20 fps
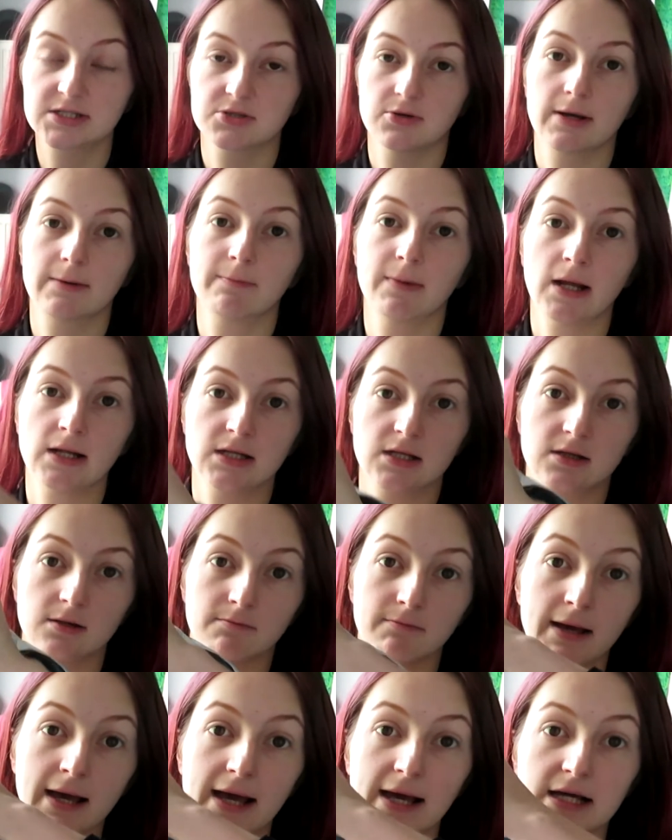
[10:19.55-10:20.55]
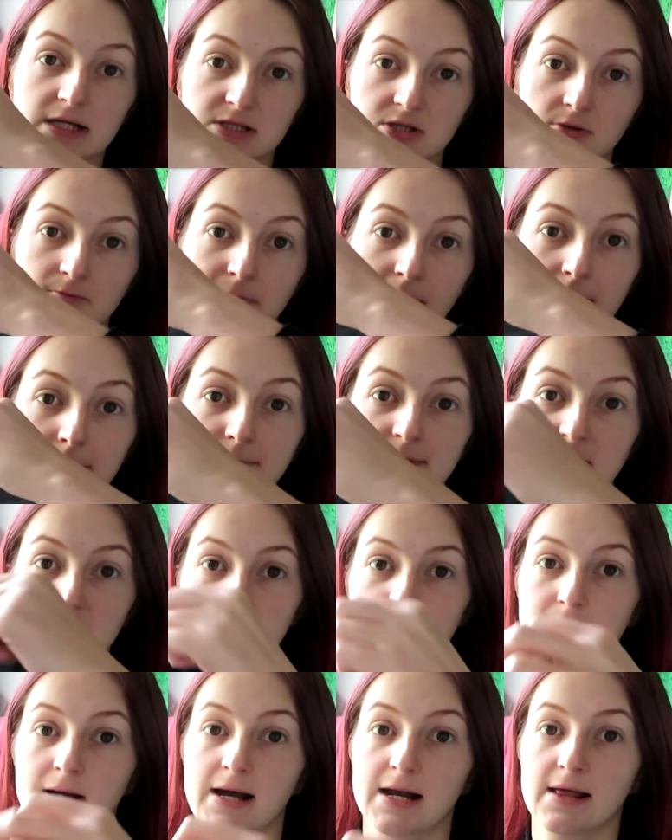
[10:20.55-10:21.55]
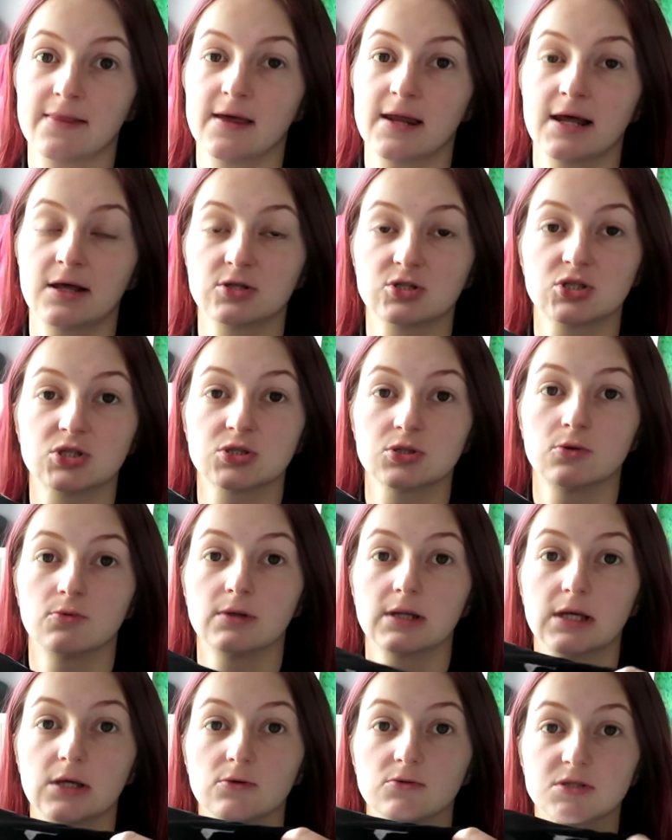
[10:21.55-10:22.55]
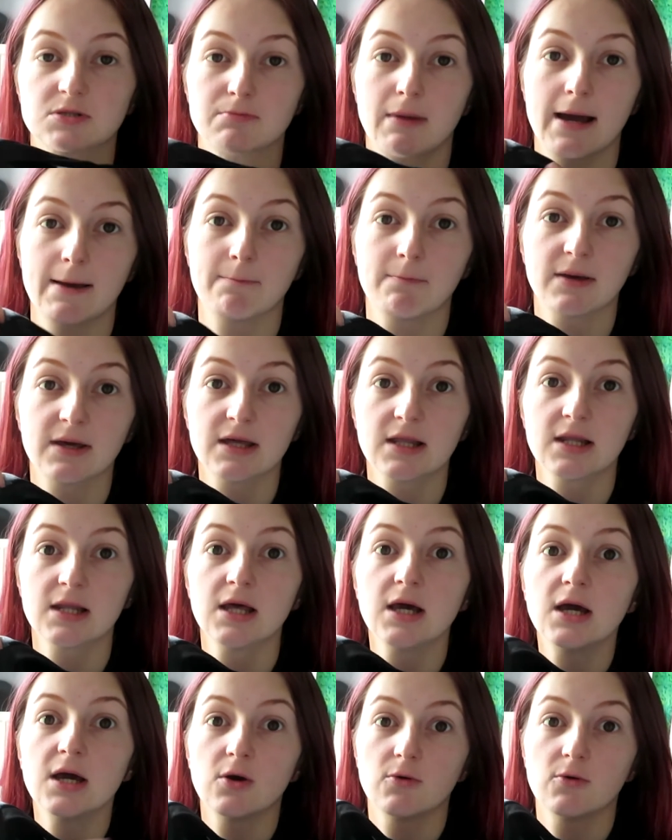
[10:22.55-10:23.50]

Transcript: So I painted the back, so the back piece is fine, and then I'll just only use my pin,